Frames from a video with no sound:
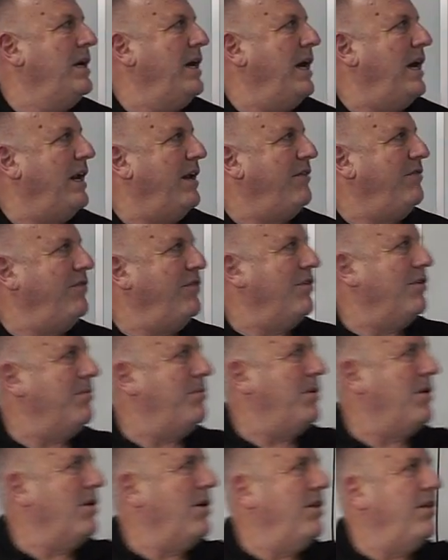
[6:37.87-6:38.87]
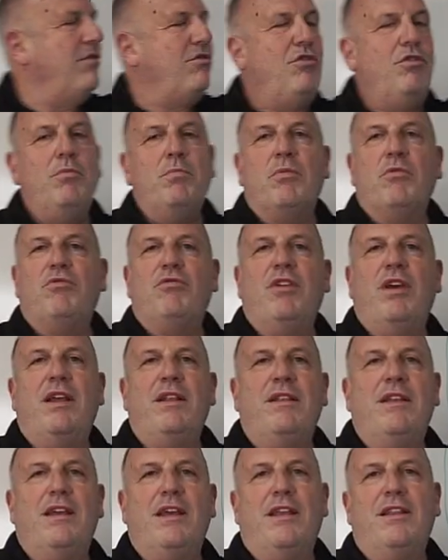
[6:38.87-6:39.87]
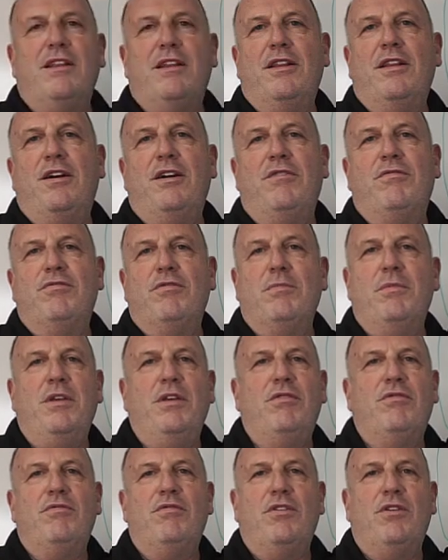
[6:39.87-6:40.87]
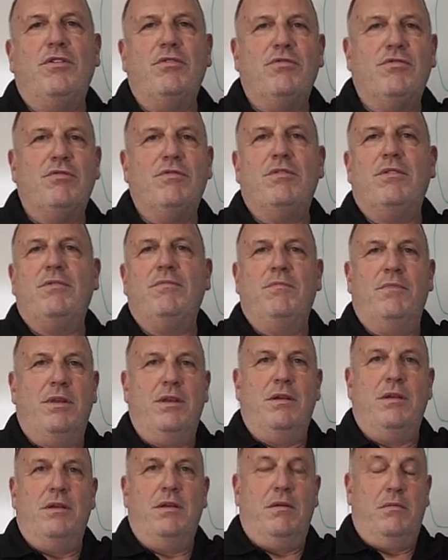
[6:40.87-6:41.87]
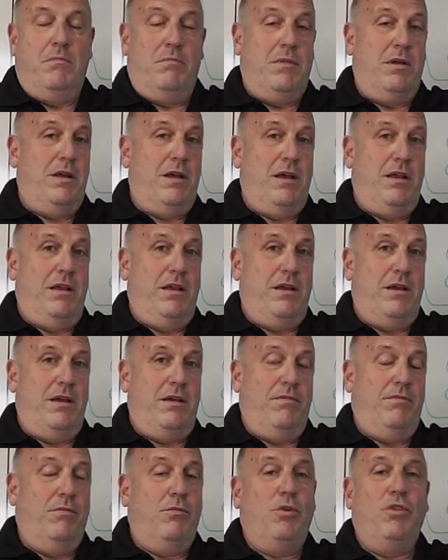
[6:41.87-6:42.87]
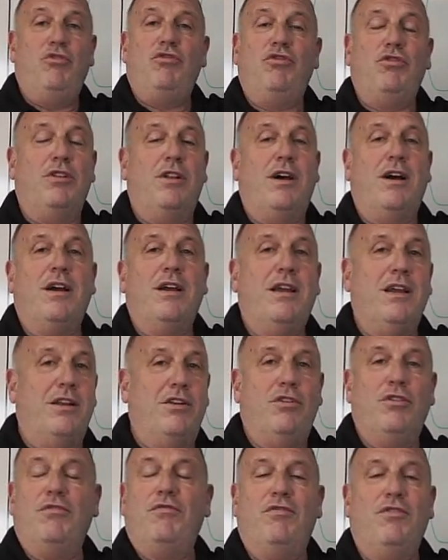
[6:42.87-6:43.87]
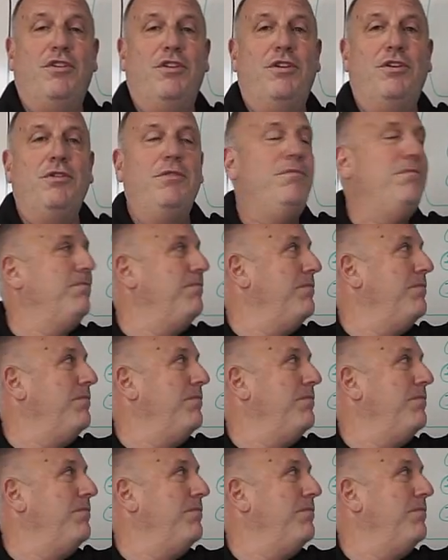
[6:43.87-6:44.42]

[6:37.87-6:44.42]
And if you're a part of the 2% to get the love from these folks, I wish you luck and good for you.